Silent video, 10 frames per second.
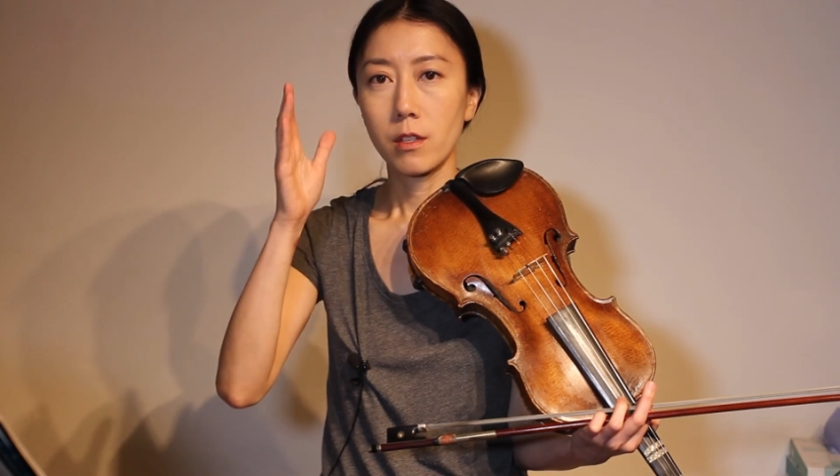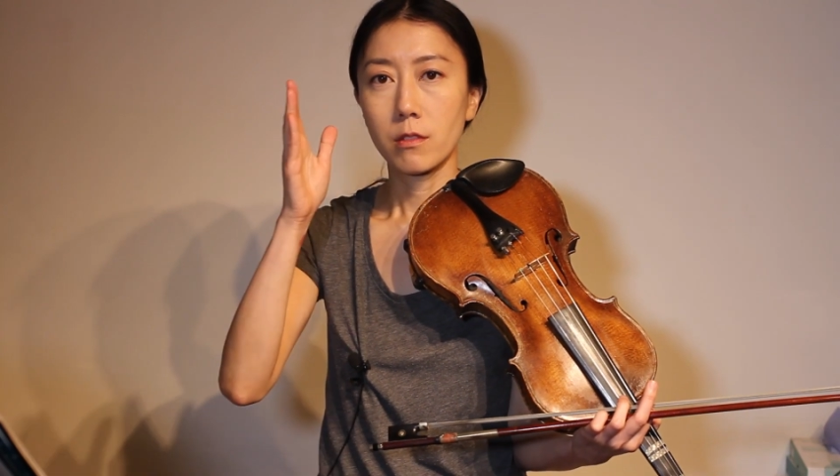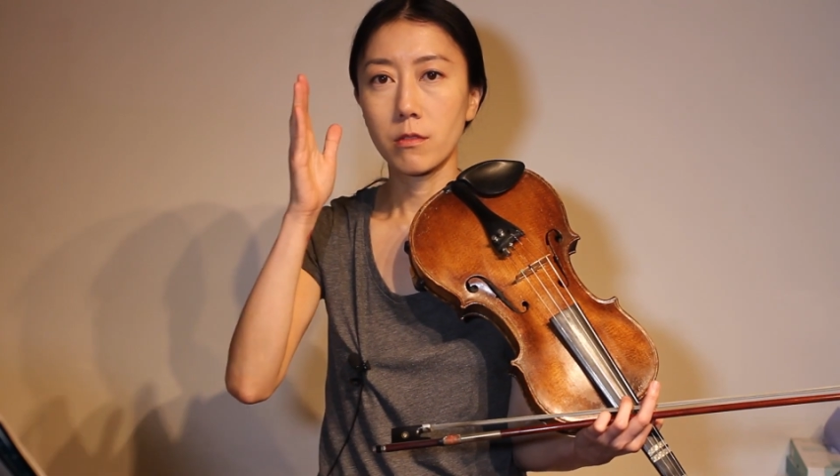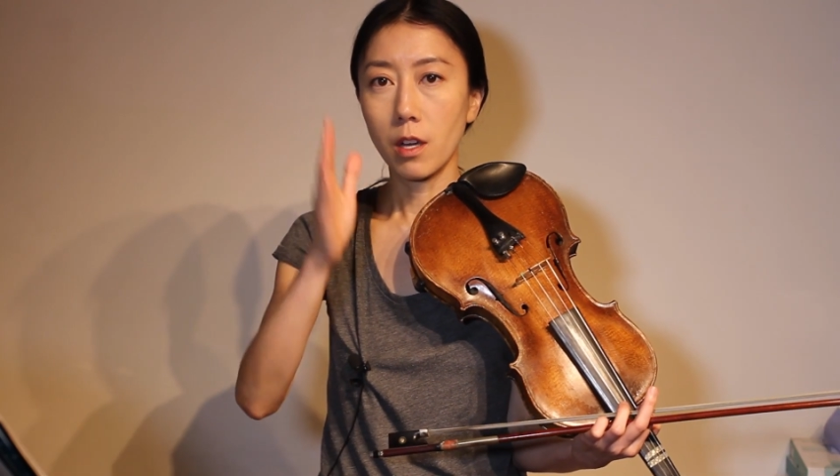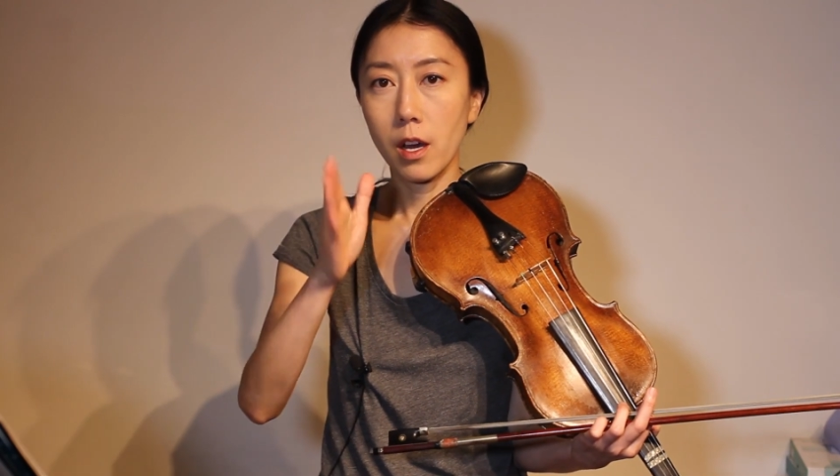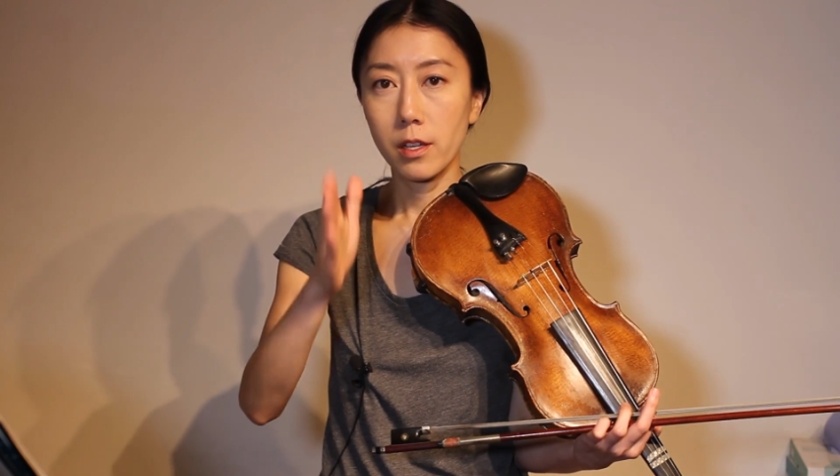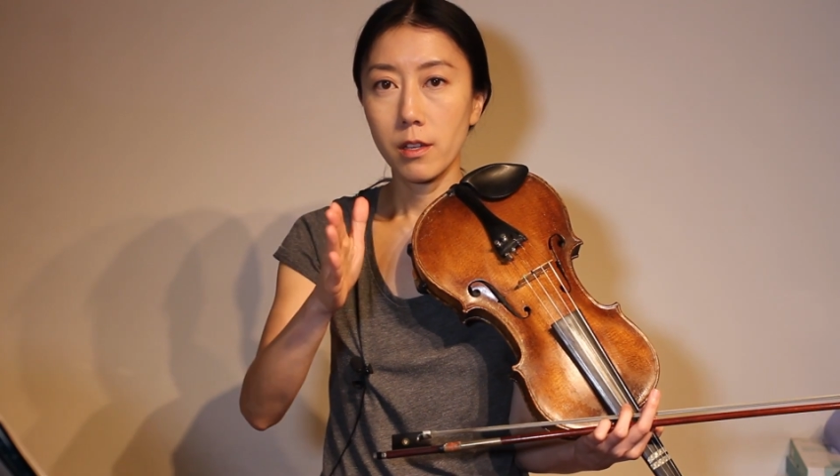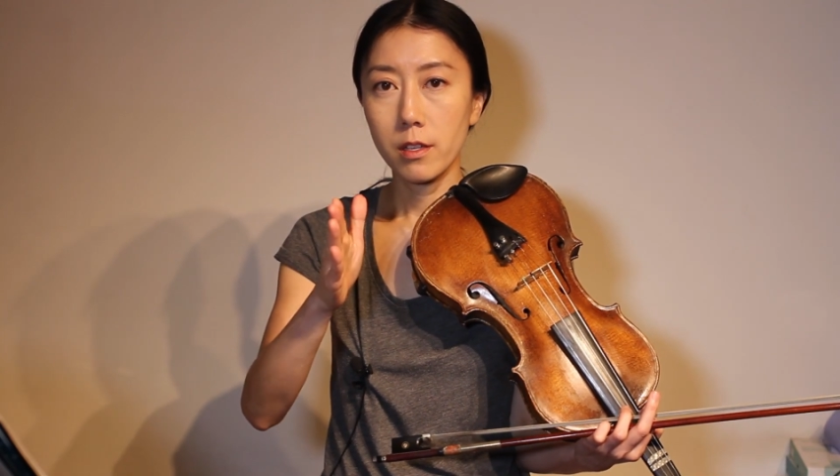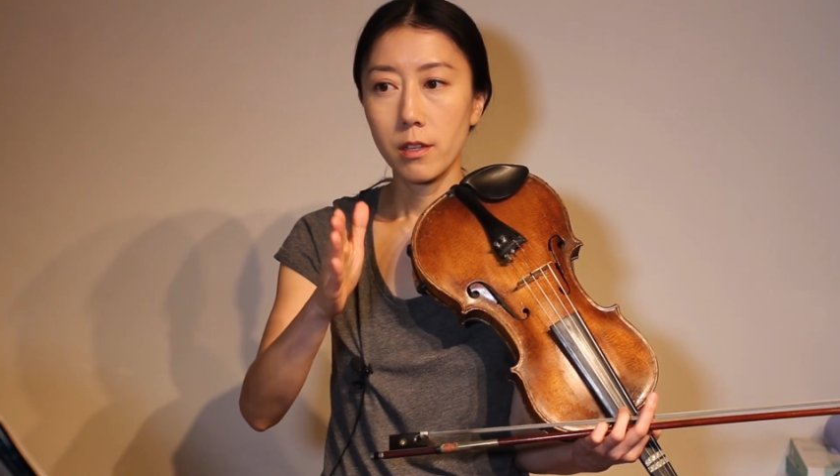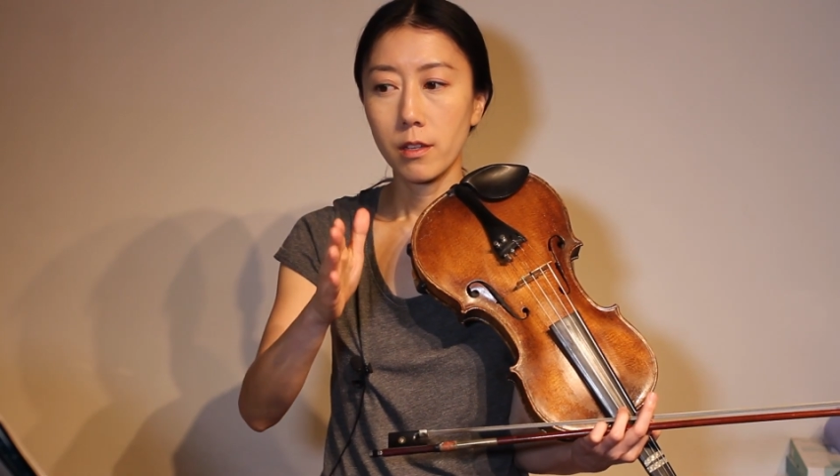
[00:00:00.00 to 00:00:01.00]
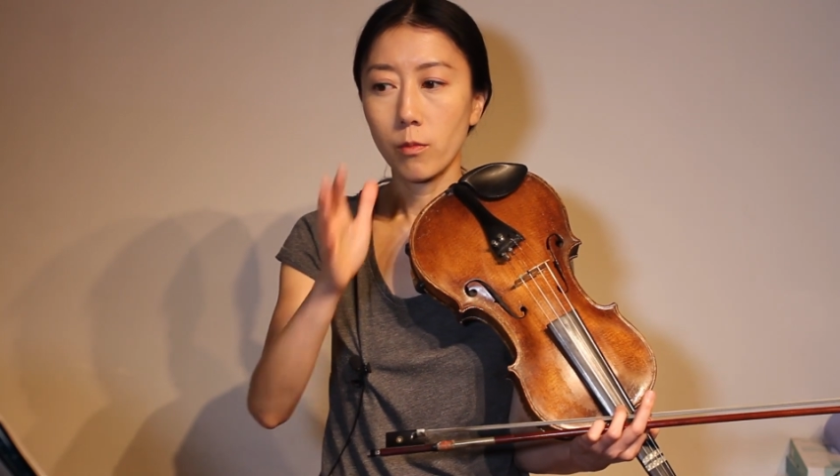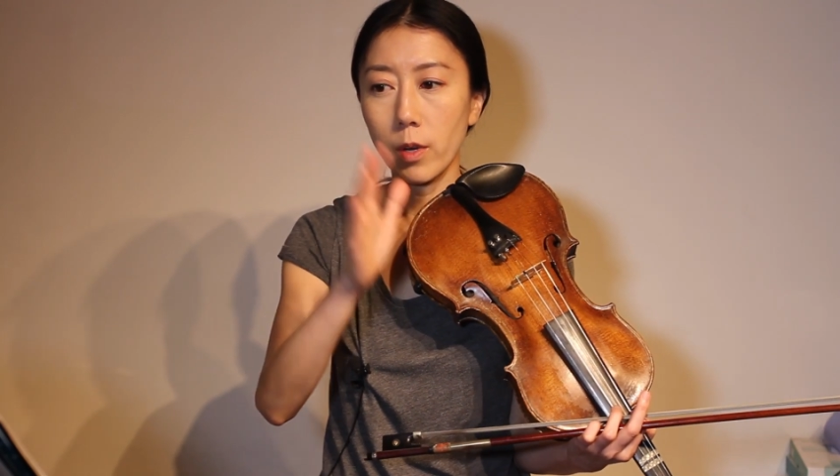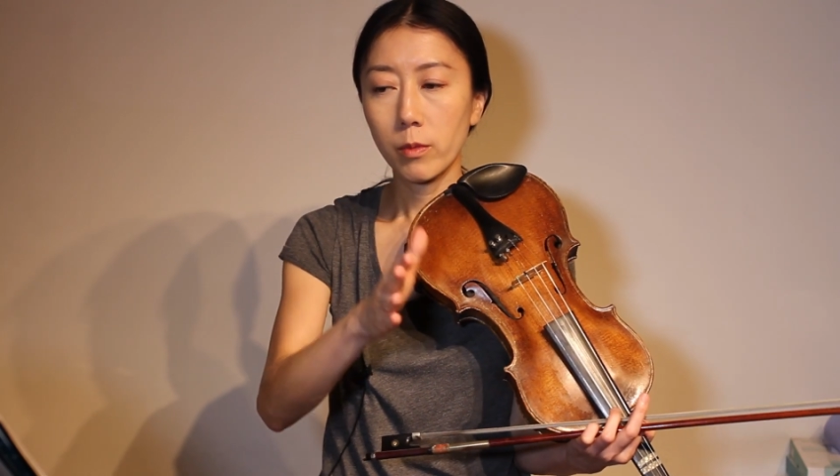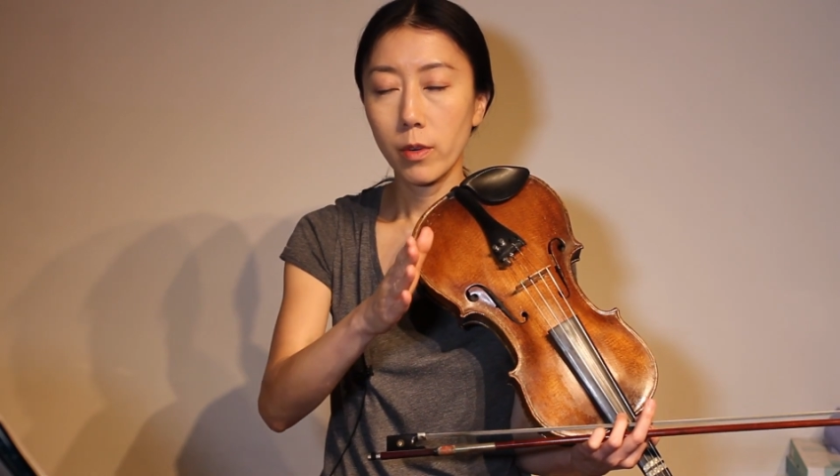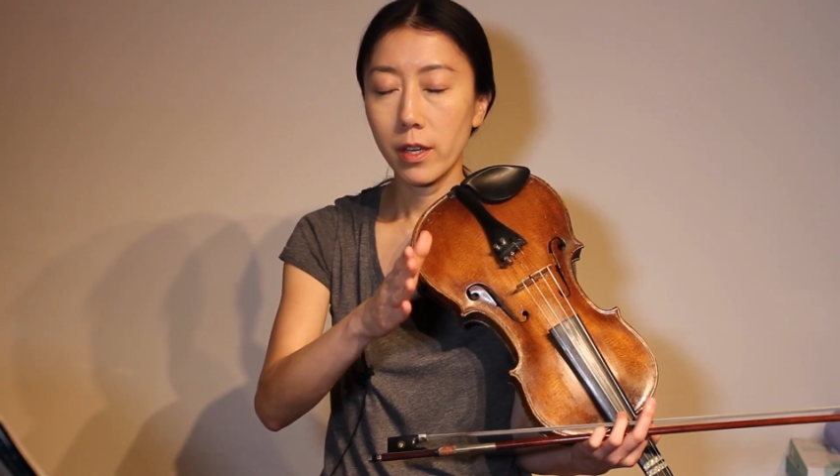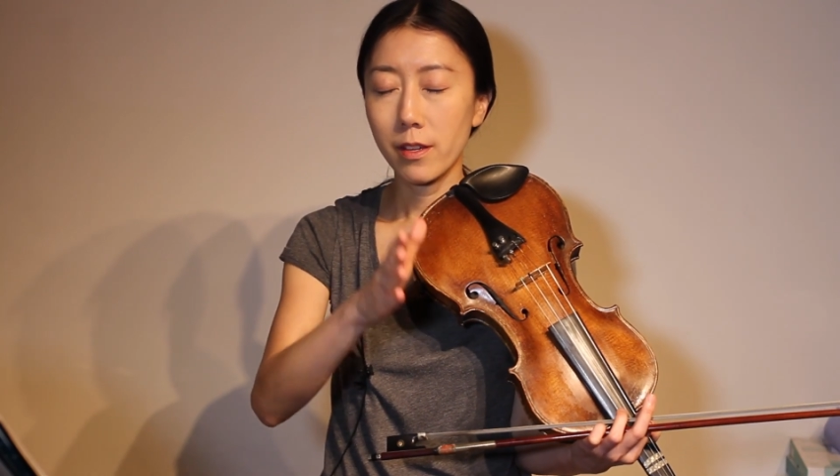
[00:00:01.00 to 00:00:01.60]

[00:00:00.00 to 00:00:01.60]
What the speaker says: dotted one way